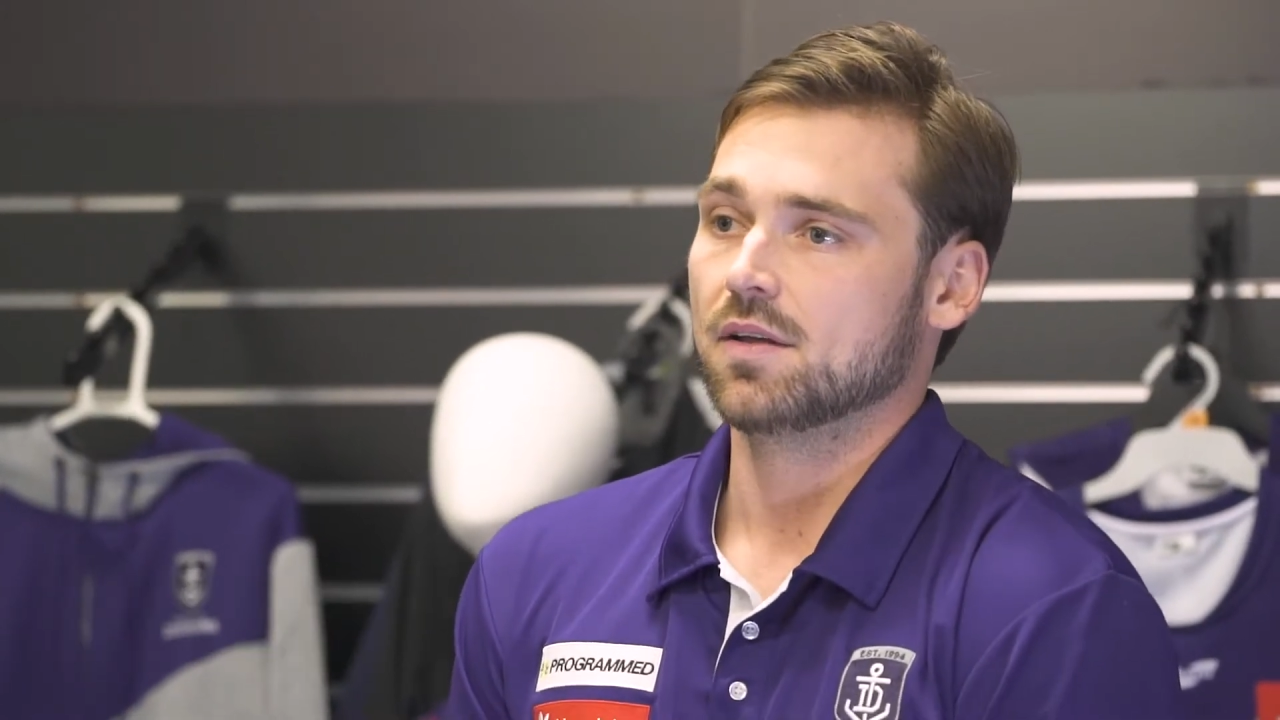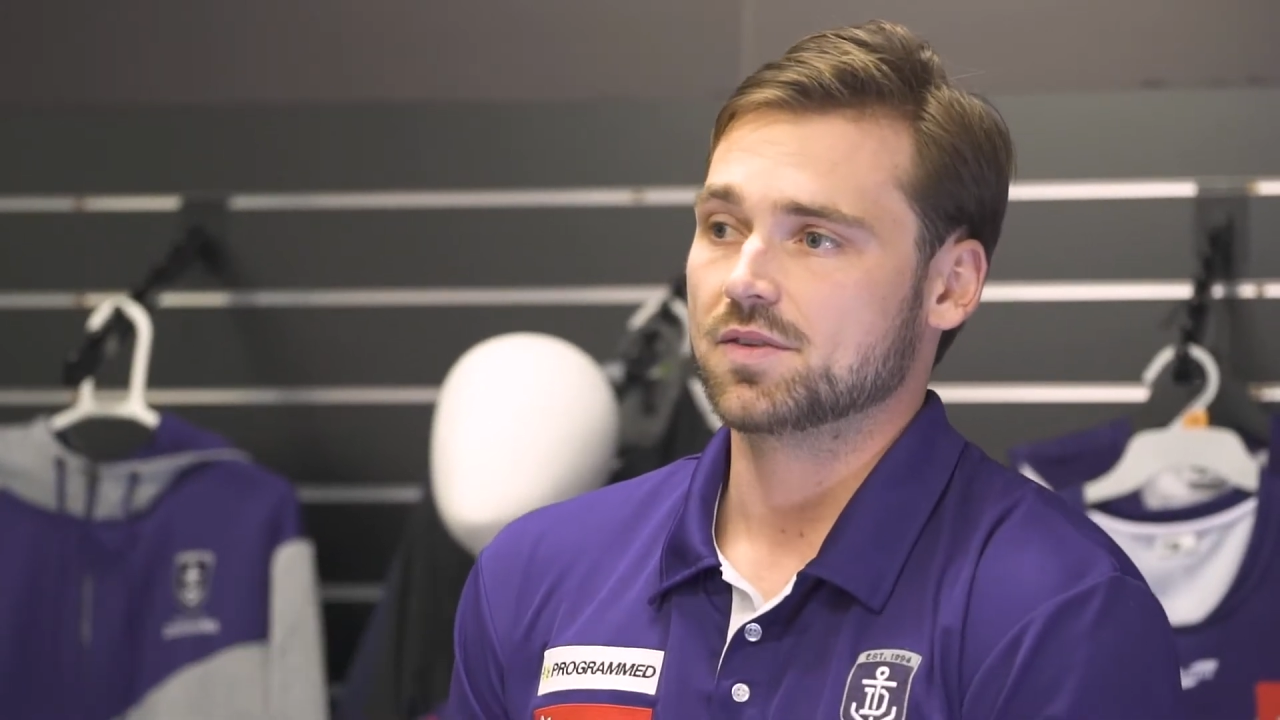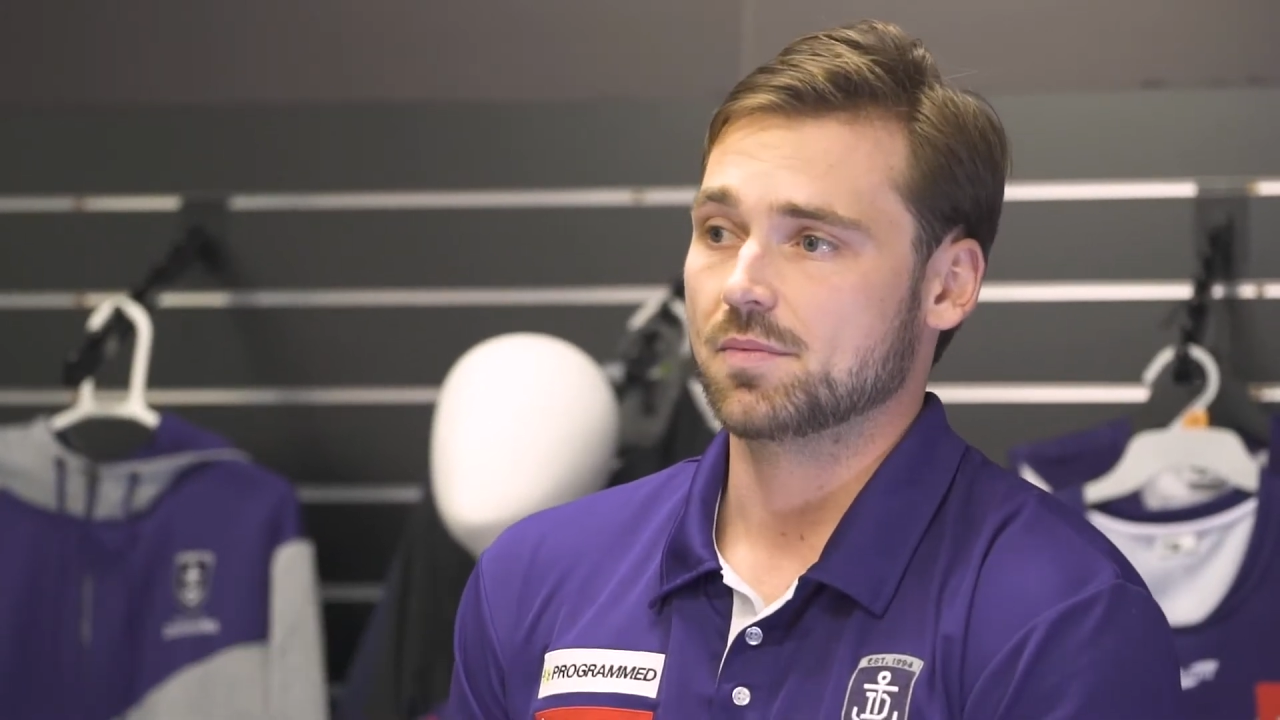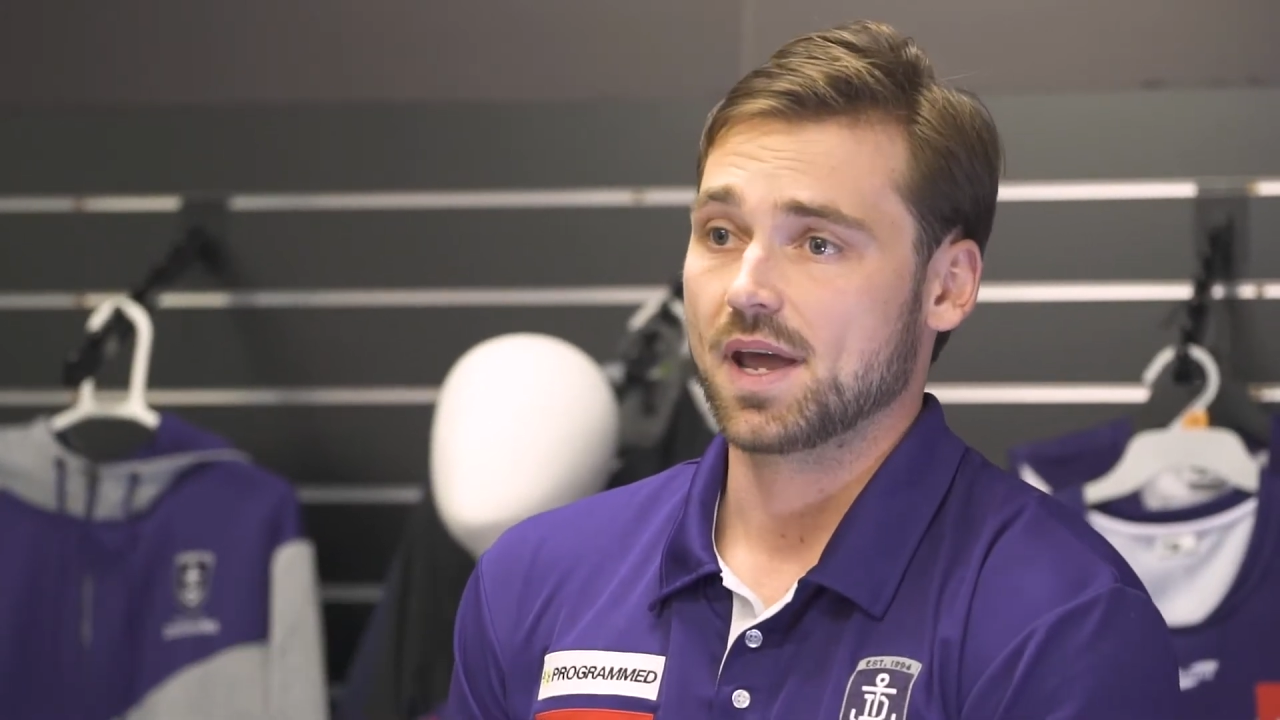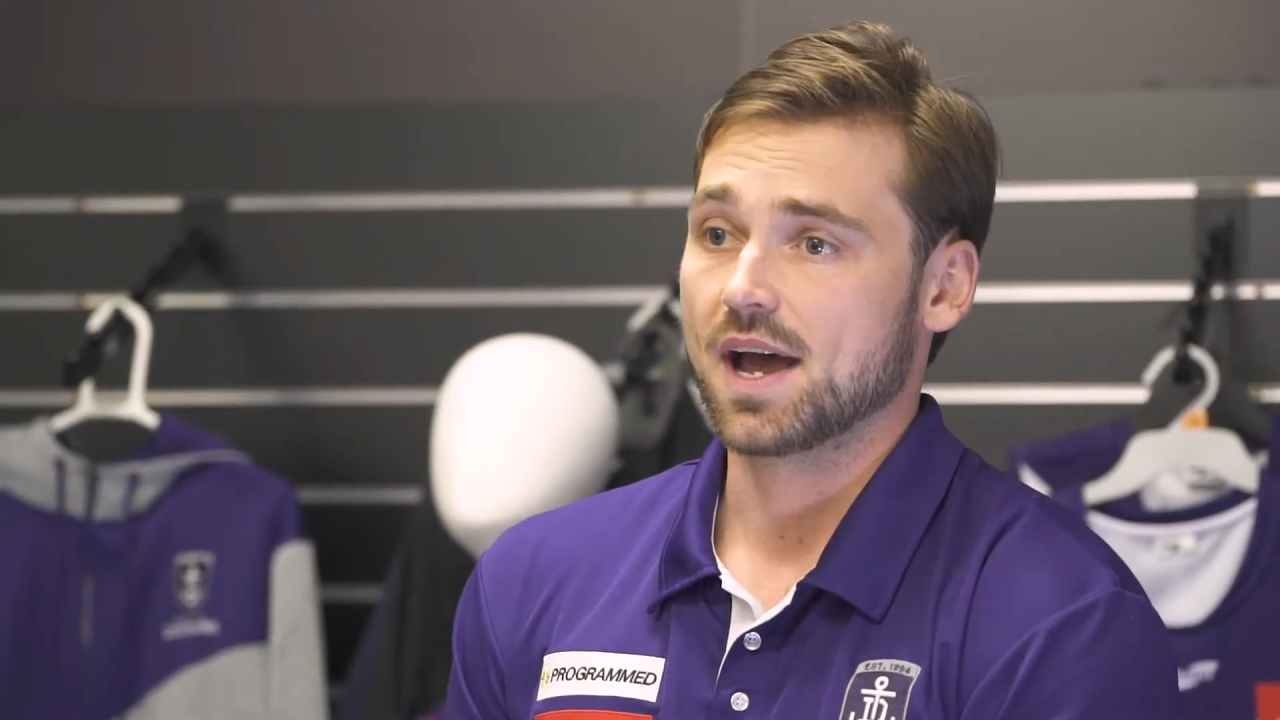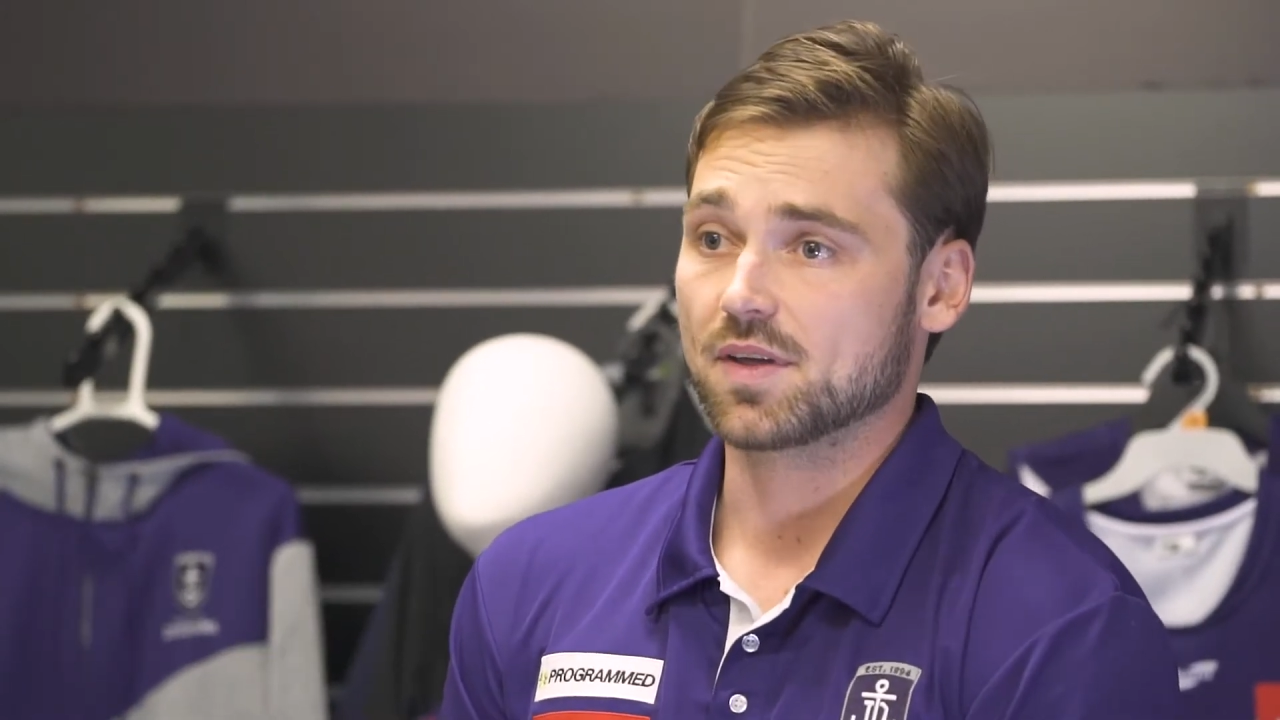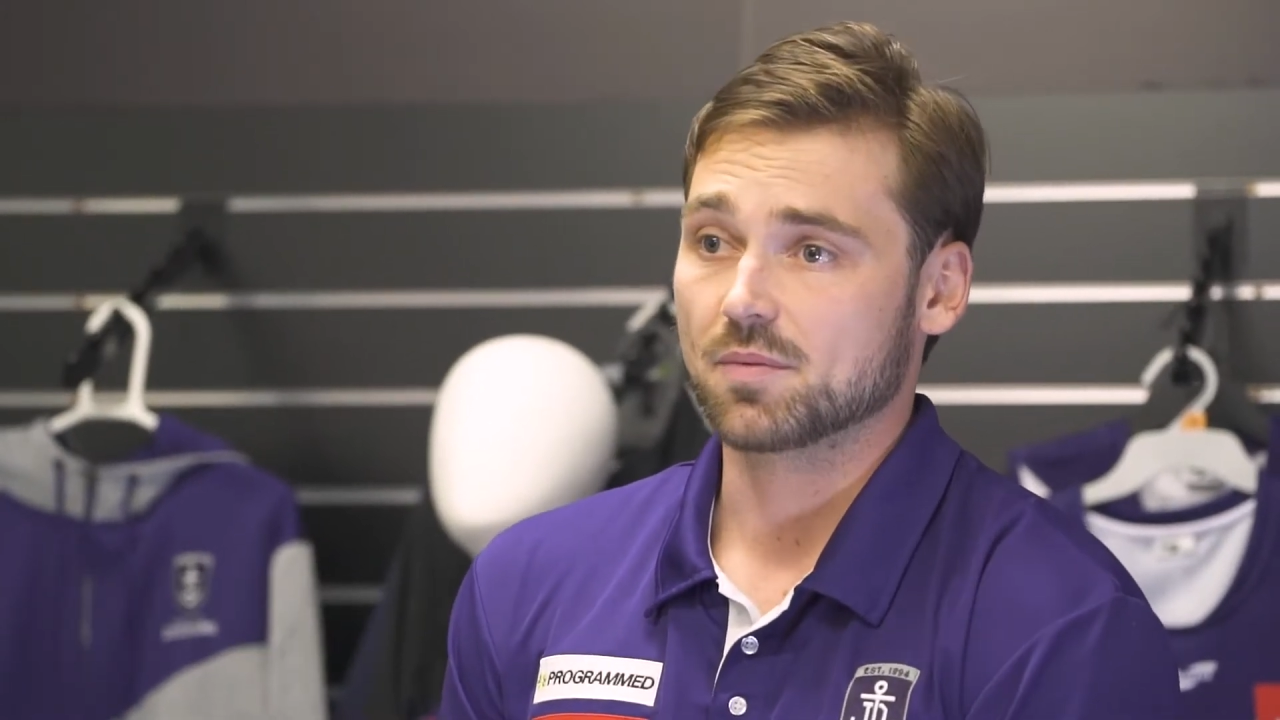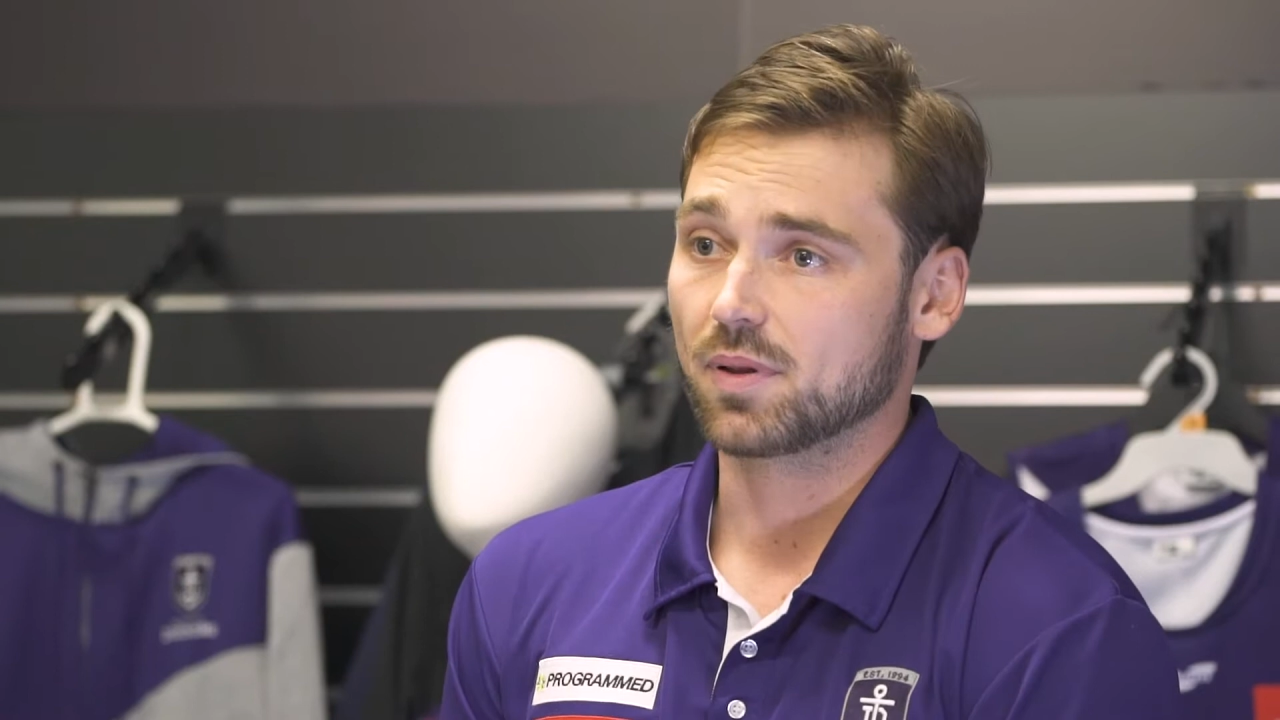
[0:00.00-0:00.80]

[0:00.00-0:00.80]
to be out there